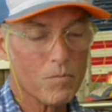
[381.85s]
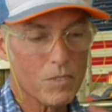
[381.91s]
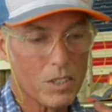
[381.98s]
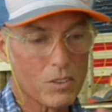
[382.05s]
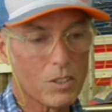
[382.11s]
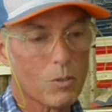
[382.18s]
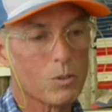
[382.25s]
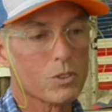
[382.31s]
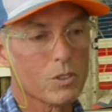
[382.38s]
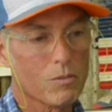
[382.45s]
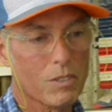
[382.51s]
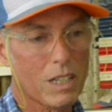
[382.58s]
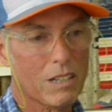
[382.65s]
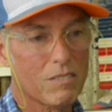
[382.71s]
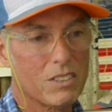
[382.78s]
that there was
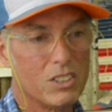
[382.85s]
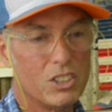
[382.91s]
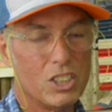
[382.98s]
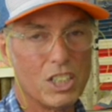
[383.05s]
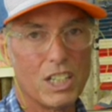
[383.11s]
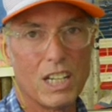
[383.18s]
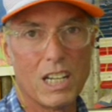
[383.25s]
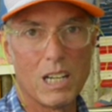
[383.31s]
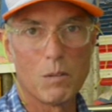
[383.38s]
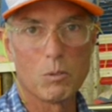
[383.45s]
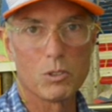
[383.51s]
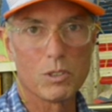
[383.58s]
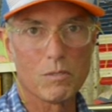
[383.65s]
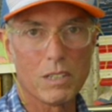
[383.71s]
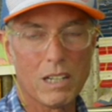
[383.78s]
some kind of a jam or
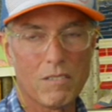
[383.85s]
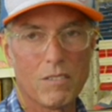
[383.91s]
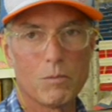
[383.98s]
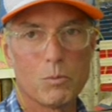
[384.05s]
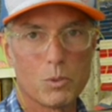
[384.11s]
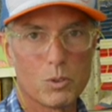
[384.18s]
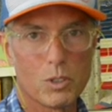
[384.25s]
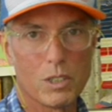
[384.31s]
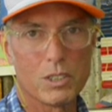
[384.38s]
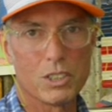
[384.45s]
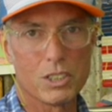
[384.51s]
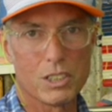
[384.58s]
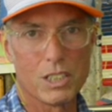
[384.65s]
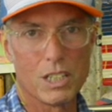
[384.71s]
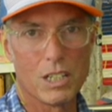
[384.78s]
some kind of
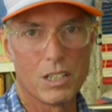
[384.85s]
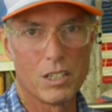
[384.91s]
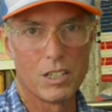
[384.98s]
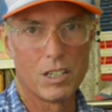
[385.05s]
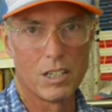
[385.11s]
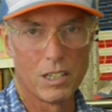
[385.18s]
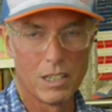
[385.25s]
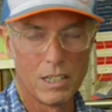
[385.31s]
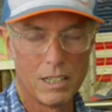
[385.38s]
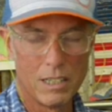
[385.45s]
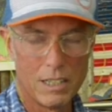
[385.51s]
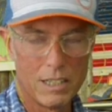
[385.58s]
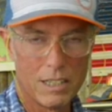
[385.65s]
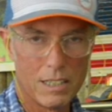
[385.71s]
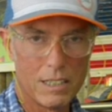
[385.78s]
obstruction down there
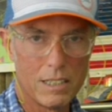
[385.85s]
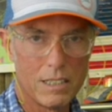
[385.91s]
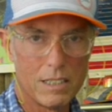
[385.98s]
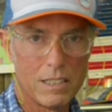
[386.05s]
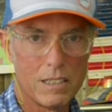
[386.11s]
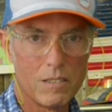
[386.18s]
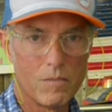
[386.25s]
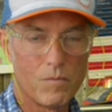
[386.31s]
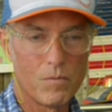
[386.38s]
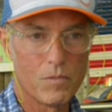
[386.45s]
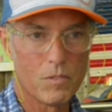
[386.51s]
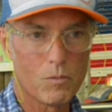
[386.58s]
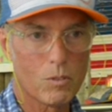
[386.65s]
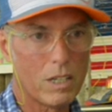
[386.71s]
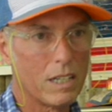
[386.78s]
uh,
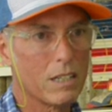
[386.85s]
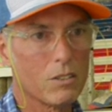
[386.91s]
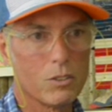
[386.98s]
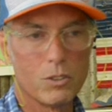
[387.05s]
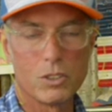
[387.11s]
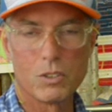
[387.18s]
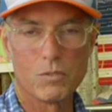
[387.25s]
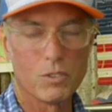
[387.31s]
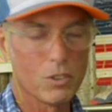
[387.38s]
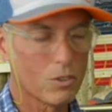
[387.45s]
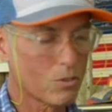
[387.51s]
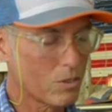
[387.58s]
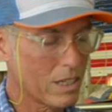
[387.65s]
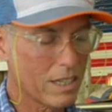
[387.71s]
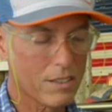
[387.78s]
right at Lewisville
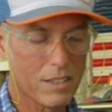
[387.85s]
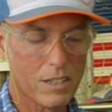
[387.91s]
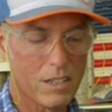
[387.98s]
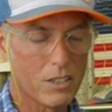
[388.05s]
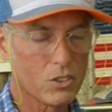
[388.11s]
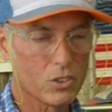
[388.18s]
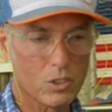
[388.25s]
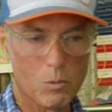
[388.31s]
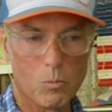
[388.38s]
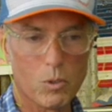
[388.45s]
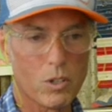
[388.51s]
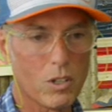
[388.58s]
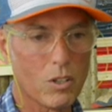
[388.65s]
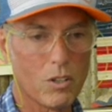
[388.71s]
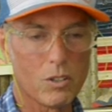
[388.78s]
around there,
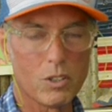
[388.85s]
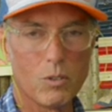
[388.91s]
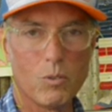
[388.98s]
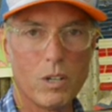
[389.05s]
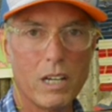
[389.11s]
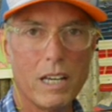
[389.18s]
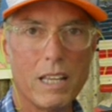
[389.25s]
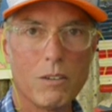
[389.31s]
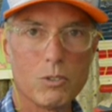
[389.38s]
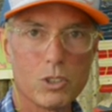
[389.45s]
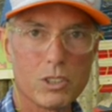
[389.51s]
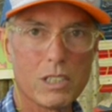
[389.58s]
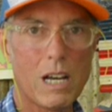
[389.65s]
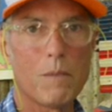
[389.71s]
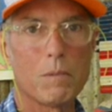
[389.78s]
somewhere along the way that was
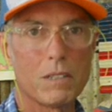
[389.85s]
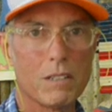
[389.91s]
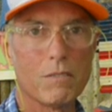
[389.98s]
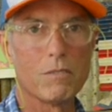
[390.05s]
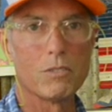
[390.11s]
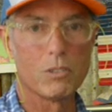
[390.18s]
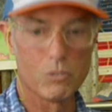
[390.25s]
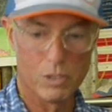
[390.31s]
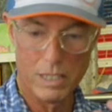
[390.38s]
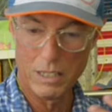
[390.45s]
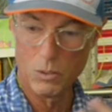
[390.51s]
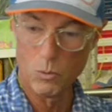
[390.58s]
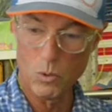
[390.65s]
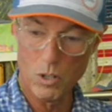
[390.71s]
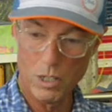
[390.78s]
stopping the, it was
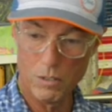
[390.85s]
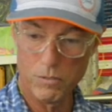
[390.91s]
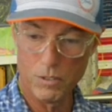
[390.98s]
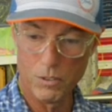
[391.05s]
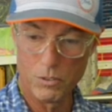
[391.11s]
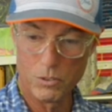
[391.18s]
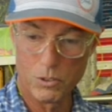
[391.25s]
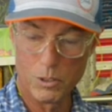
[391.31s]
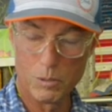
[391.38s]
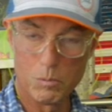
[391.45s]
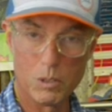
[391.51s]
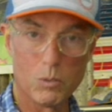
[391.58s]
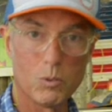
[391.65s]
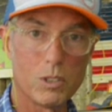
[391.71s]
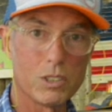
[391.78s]
letting the water flow through,
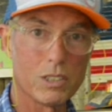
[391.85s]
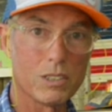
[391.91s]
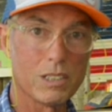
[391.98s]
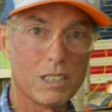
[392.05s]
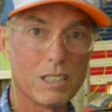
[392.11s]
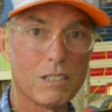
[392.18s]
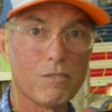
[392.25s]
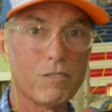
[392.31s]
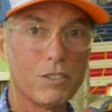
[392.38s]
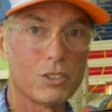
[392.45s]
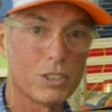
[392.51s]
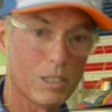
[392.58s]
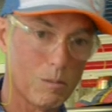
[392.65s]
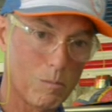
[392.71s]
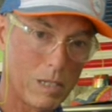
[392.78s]
but it wasn't letting the
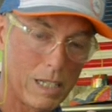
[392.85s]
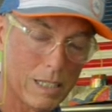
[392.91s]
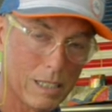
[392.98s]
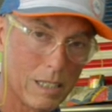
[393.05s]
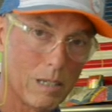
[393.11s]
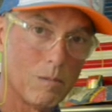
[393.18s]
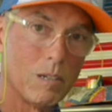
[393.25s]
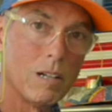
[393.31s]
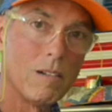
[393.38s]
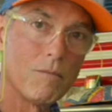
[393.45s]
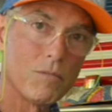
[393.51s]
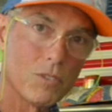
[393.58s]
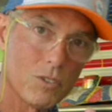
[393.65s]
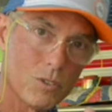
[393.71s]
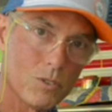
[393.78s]
fish come back up
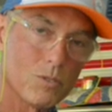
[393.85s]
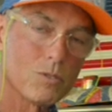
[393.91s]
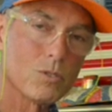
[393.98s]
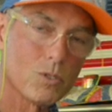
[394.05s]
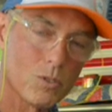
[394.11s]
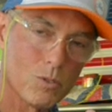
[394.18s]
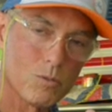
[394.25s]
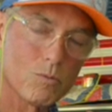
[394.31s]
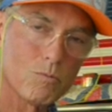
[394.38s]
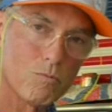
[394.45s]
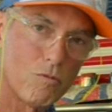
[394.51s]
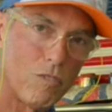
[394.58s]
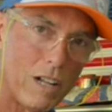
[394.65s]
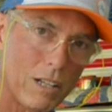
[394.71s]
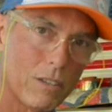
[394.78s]
to, to
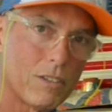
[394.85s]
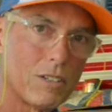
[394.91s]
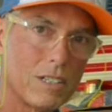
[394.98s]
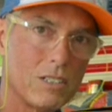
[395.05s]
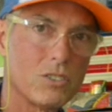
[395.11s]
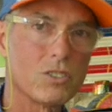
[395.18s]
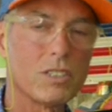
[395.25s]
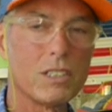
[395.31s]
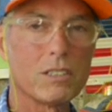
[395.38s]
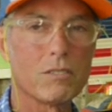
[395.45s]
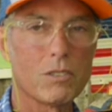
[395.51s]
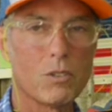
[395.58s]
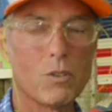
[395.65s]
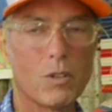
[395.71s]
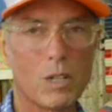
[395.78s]
follow their instinct
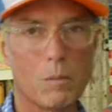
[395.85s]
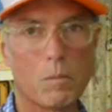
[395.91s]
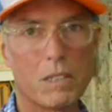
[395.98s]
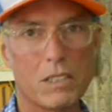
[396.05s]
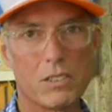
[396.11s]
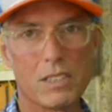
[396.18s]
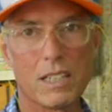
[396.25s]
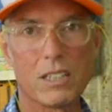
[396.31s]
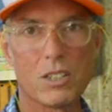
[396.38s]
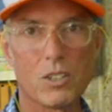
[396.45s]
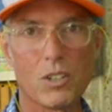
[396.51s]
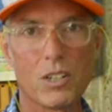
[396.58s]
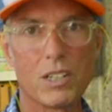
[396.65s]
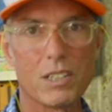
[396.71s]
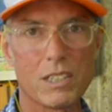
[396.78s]
of going up against that
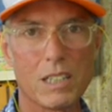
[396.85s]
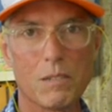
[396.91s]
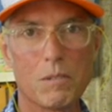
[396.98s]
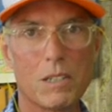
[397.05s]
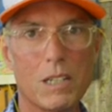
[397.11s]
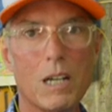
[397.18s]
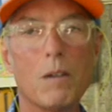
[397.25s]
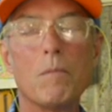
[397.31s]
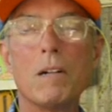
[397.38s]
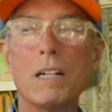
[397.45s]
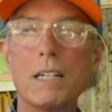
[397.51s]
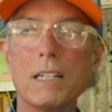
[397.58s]
current and coming up.